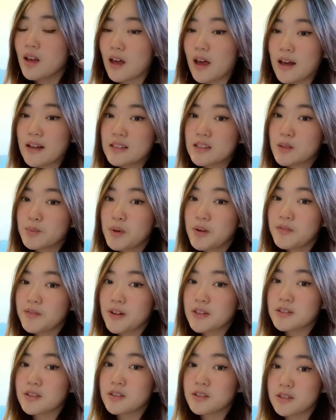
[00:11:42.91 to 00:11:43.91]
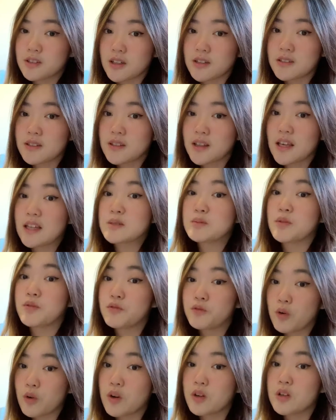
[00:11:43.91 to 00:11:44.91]
Ask your professors just in case
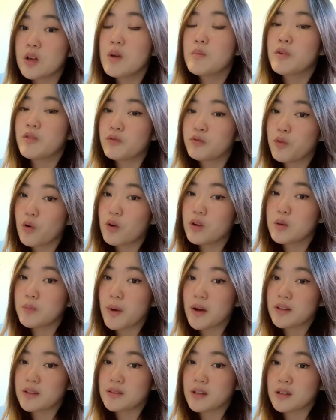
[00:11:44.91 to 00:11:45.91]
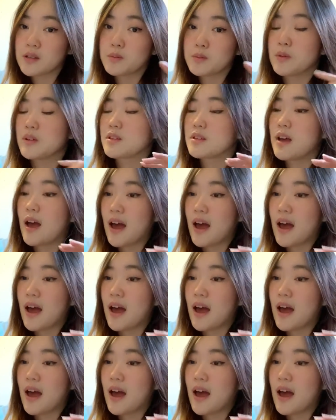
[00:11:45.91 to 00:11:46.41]
before you buy the textbook.